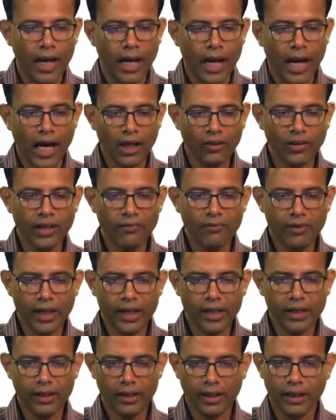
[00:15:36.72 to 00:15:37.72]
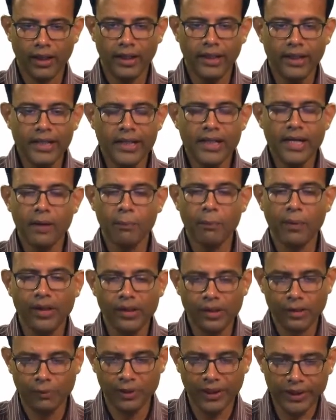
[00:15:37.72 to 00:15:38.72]
However, linear
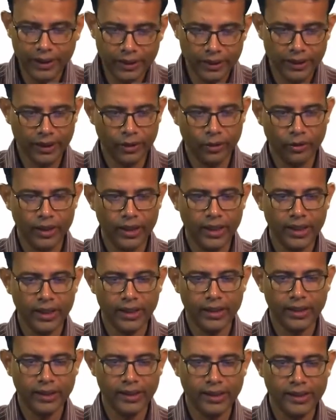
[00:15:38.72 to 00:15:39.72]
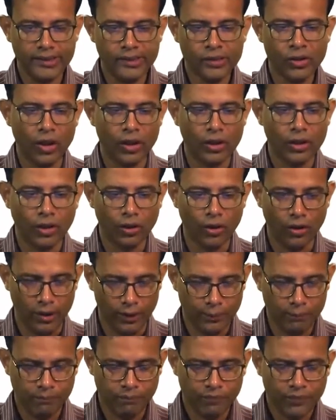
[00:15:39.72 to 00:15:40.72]
perturbation theory is not all.
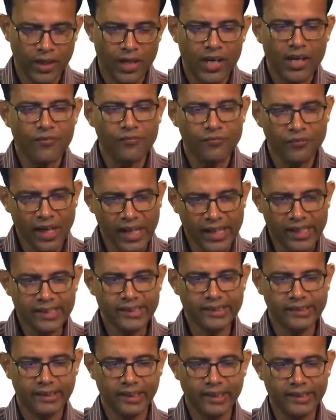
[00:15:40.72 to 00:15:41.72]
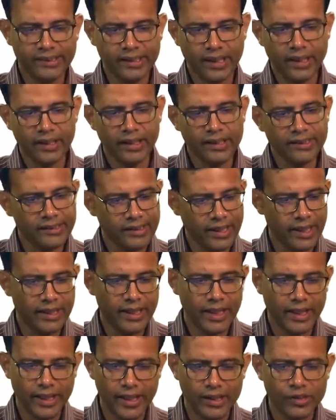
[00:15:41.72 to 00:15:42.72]
First, let us understand
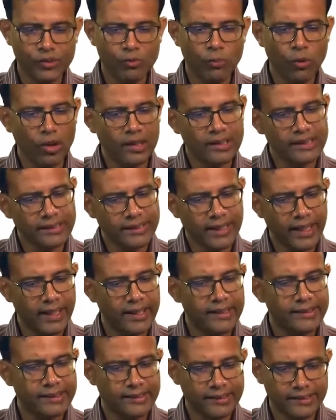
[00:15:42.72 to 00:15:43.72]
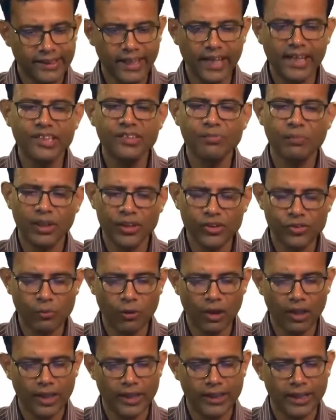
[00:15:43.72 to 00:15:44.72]
that at small scales much
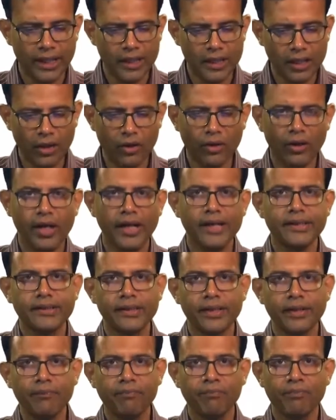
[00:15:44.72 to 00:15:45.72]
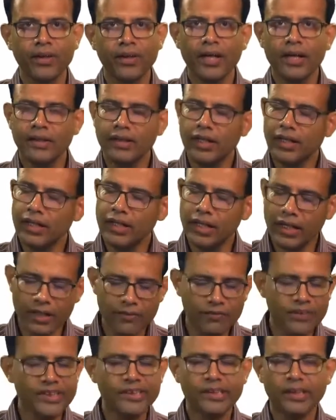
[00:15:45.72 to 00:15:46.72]
smaller than the horizon, the
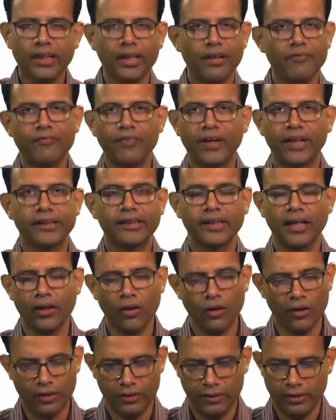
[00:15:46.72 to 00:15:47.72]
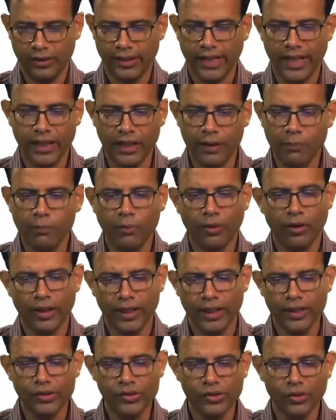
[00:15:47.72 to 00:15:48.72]
relativistic effects are not that
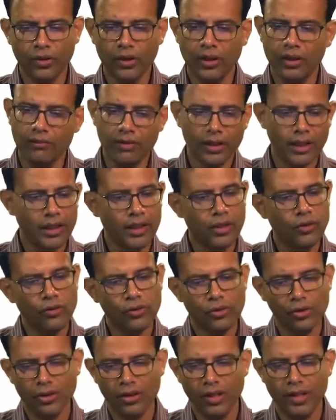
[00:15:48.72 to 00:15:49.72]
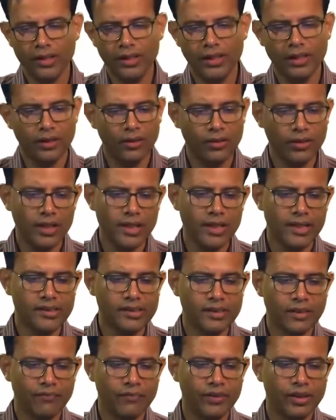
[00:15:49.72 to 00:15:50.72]
important. So, even a Newtonian theory is
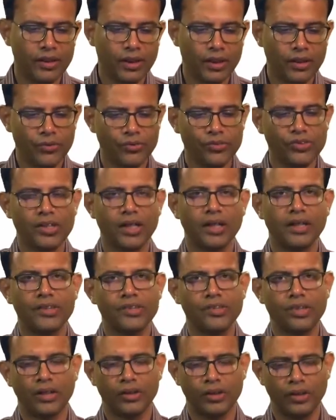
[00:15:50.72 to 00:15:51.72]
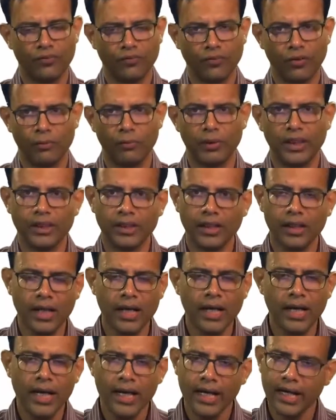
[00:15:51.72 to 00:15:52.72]
sufficient to study structure formation,
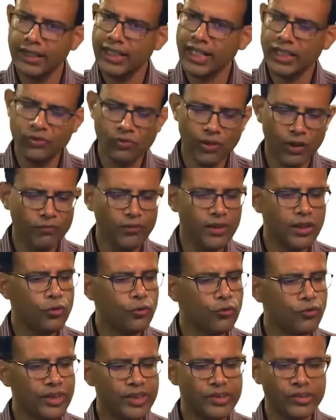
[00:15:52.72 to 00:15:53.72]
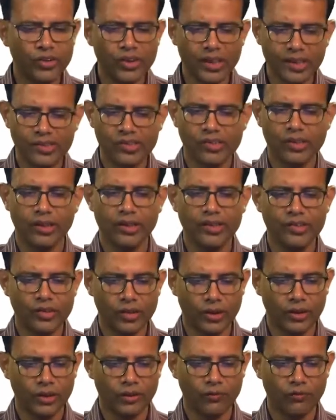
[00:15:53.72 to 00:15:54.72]
and that is what we do. We just study
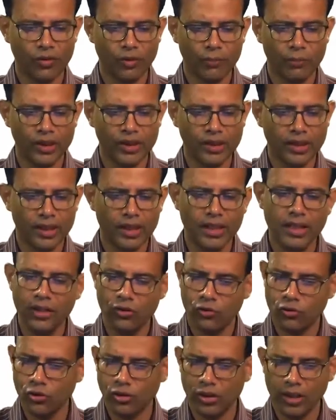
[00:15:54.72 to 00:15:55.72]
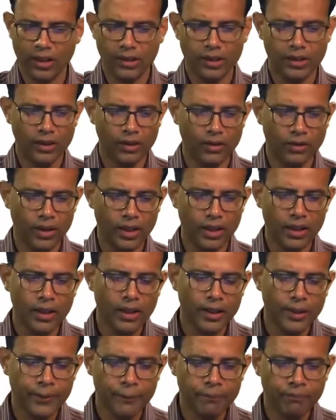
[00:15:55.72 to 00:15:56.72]
structure formation in Newtonian theory
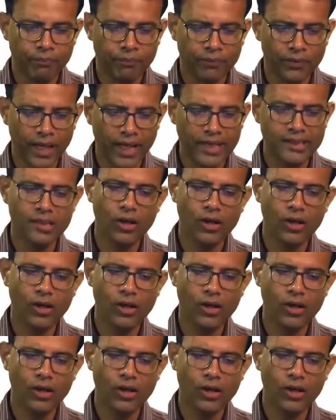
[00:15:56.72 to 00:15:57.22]
as